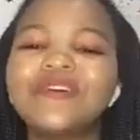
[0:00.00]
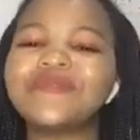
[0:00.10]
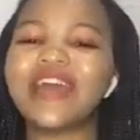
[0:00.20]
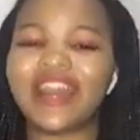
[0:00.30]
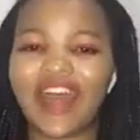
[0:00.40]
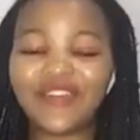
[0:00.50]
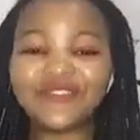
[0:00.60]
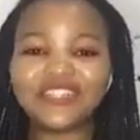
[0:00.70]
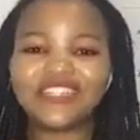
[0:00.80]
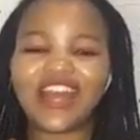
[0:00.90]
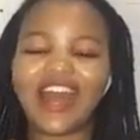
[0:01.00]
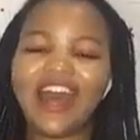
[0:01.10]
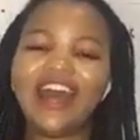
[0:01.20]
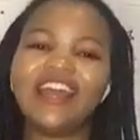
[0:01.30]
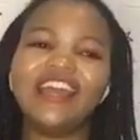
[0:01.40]
We arrived in
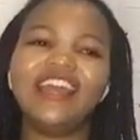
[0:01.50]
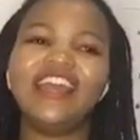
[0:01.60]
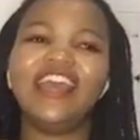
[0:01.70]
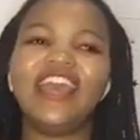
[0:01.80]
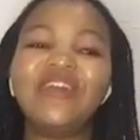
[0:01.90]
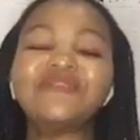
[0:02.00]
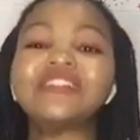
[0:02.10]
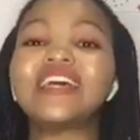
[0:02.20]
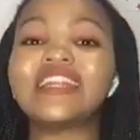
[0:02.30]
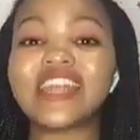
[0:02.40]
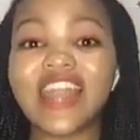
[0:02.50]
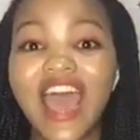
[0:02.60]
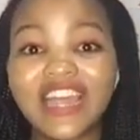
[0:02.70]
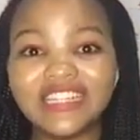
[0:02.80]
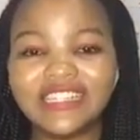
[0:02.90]
Shanghai. It was at
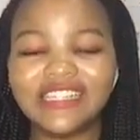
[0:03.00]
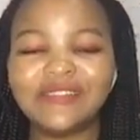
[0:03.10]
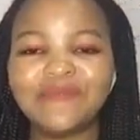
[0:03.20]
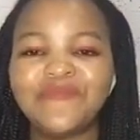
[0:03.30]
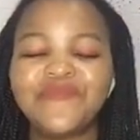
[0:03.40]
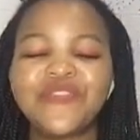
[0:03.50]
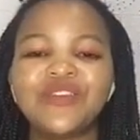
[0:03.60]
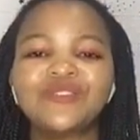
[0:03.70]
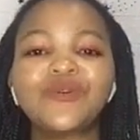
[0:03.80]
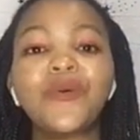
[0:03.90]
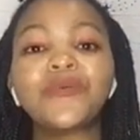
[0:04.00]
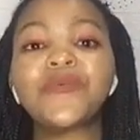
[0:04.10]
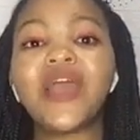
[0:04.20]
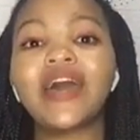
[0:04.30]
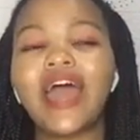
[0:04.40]
night. So when
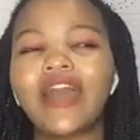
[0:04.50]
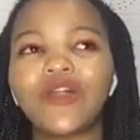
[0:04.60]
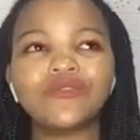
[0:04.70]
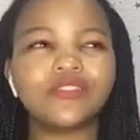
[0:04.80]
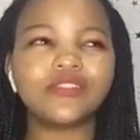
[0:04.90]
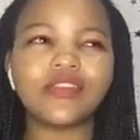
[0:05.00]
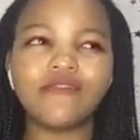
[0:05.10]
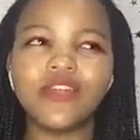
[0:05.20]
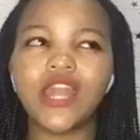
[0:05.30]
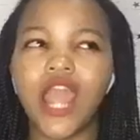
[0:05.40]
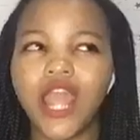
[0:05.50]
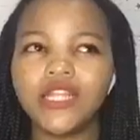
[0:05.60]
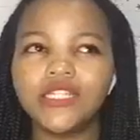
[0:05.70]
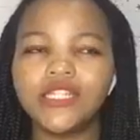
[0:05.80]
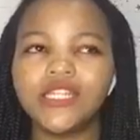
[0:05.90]
we were around 7, 8,
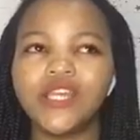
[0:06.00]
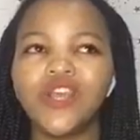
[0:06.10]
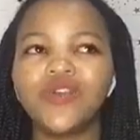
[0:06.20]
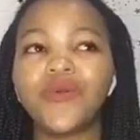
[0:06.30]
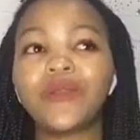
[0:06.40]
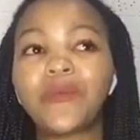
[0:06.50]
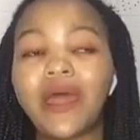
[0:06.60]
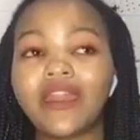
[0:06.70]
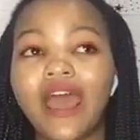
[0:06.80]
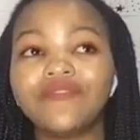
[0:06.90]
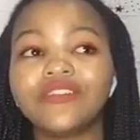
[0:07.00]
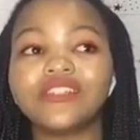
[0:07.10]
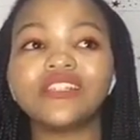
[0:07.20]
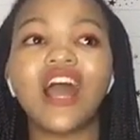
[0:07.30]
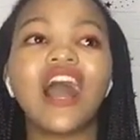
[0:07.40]
when we arrived in
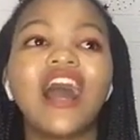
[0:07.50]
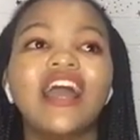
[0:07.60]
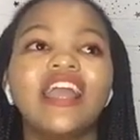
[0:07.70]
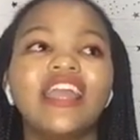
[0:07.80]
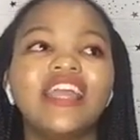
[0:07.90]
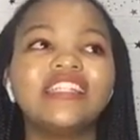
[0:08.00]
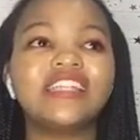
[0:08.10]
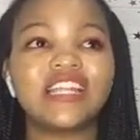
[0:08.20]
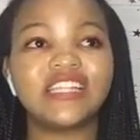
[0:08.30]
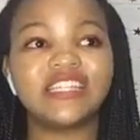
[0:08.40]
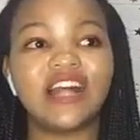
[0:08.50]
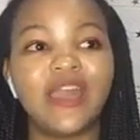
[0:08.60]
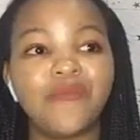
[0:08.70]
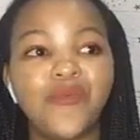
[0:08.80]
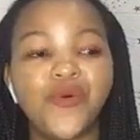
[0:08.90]
Shanghai International
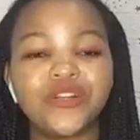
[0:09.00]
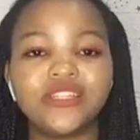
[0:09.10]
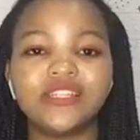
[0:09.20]
Airport,